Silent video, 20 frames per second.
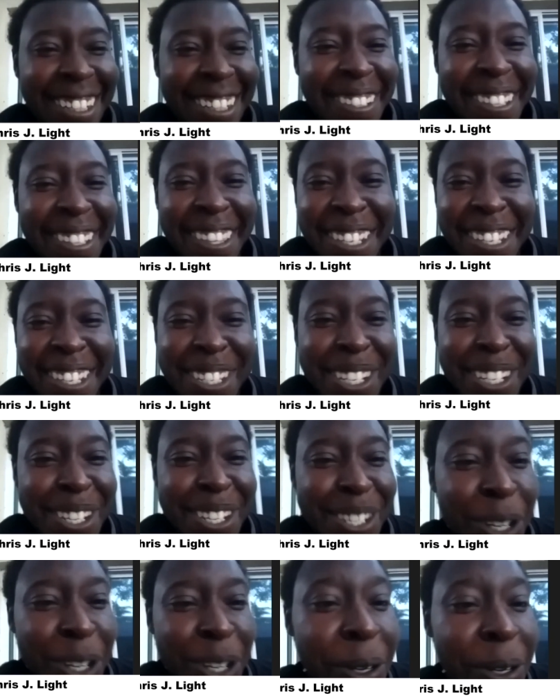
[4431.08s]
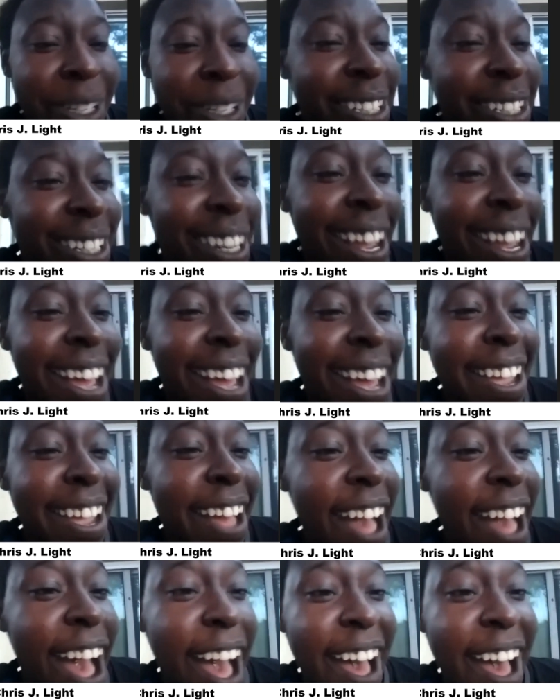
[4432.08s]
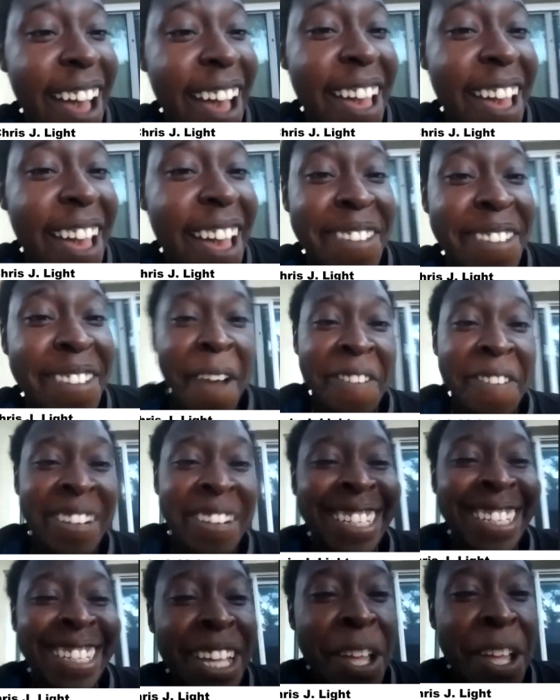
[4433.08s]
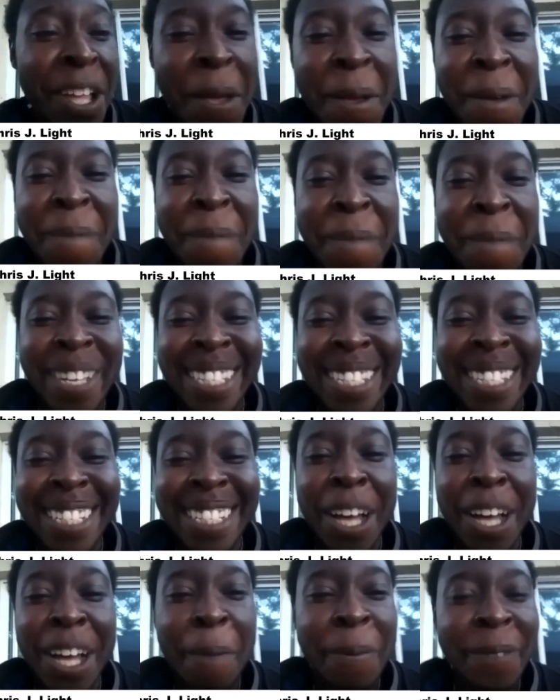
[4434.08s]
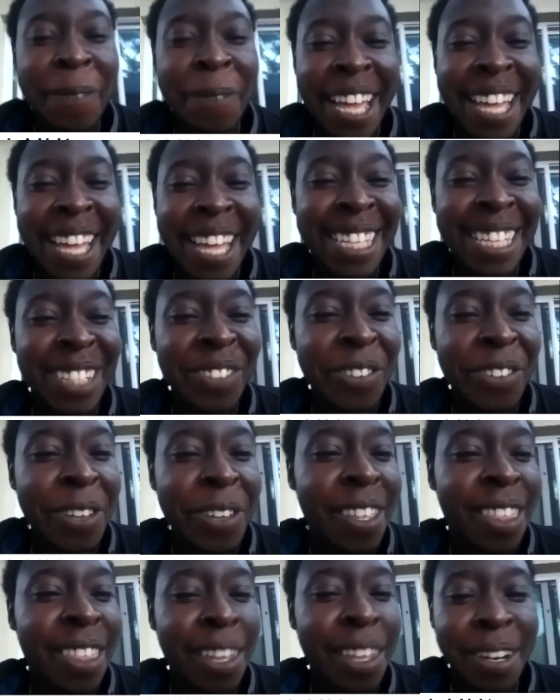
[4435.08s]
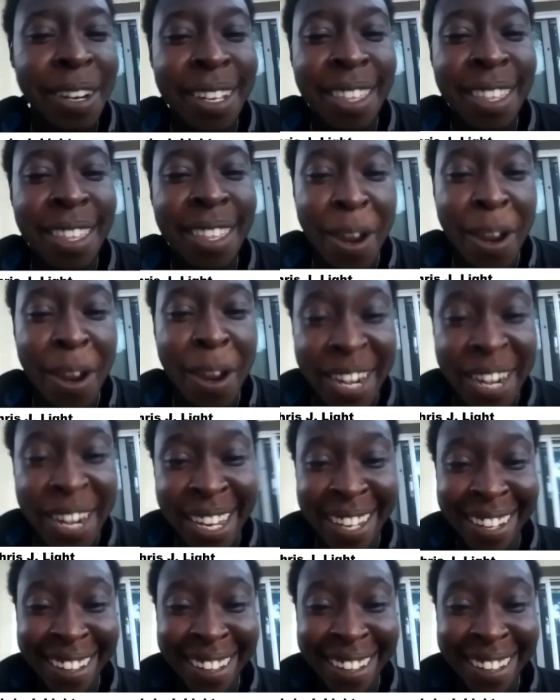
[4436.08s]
This is Chris Light. I have definitely missed a couple days for the 30-30,